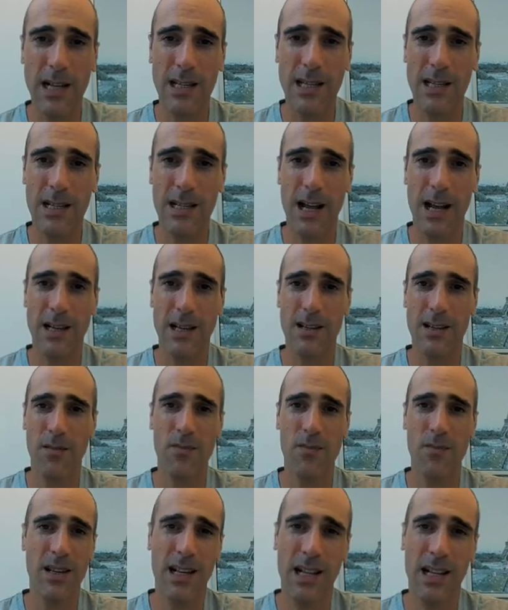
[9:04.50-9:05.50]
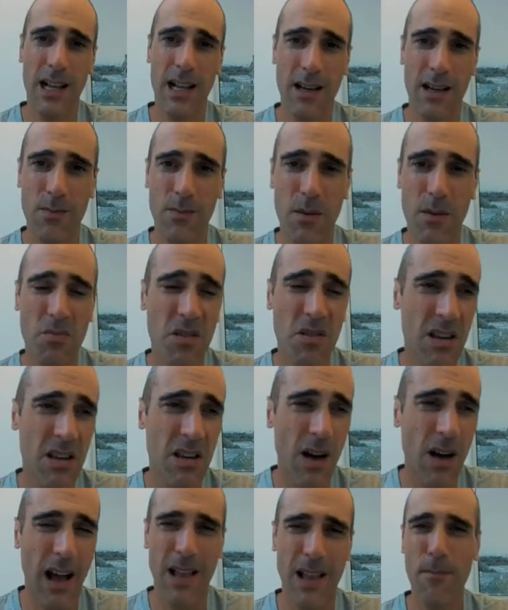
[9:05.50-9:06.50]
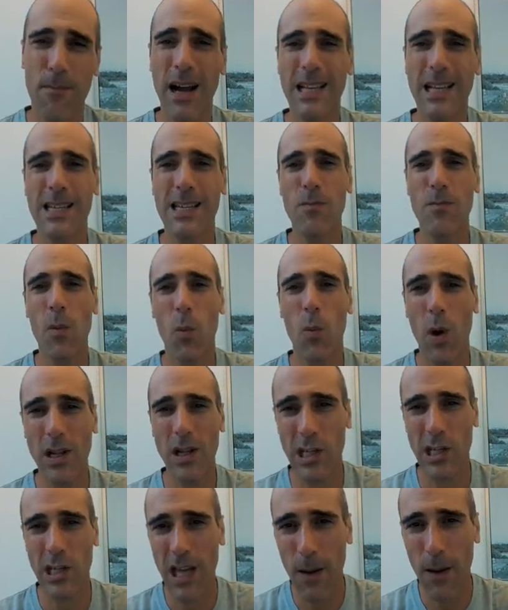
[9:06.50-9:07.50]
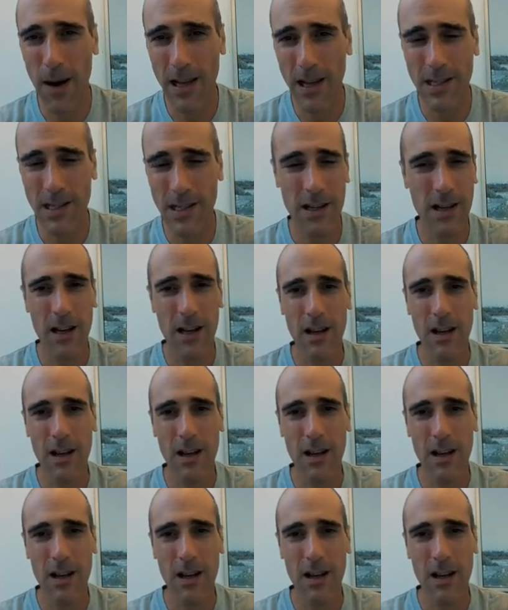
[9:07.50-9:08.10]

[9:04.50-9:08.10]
is like something like maybe a maximum one gigabyte.